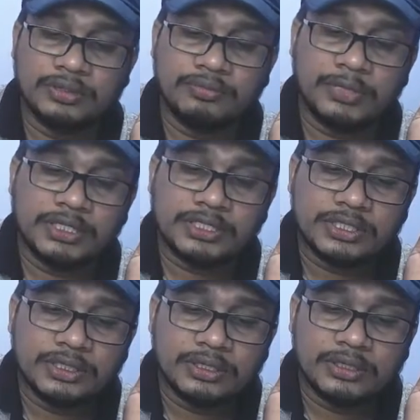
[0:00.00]
means
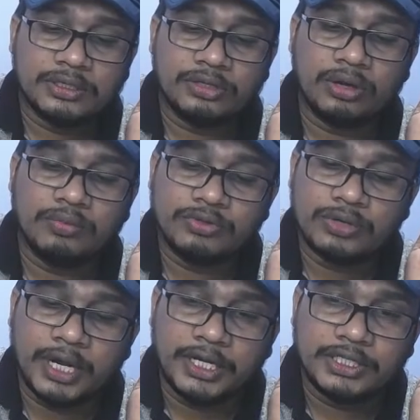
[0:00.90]
you have to
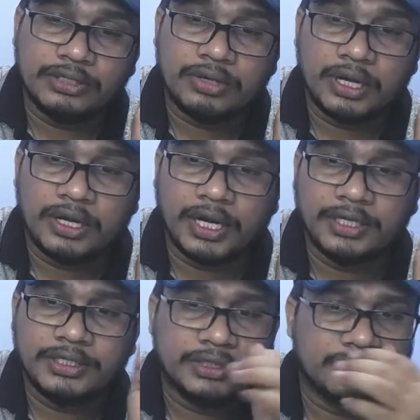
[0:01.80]
write, you can write